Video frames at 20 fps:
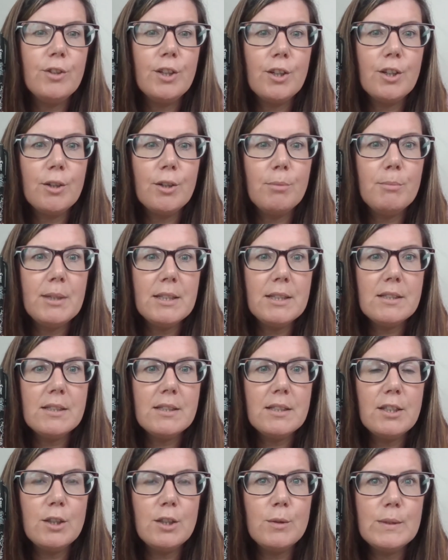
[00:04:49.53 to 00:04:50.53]
you commit
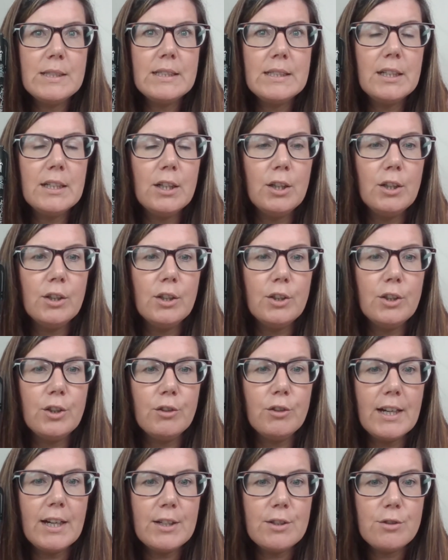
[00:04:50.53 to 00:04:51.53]
to using it on
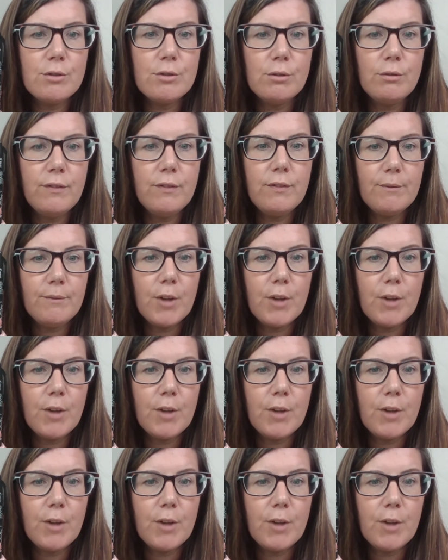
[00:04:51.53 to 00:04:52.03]
your actual